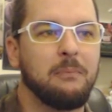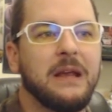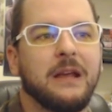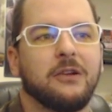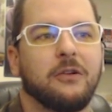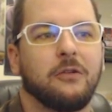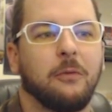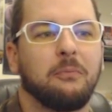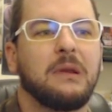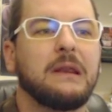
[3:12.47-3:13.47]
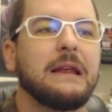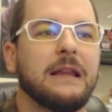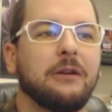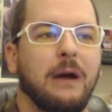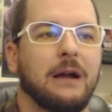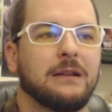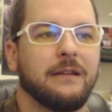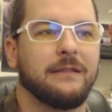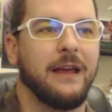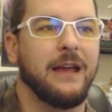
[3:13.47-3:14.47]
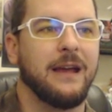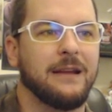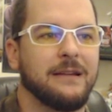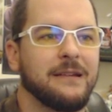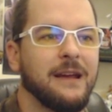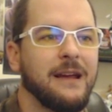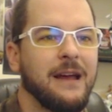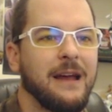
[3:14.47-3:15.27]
being completely reckless, and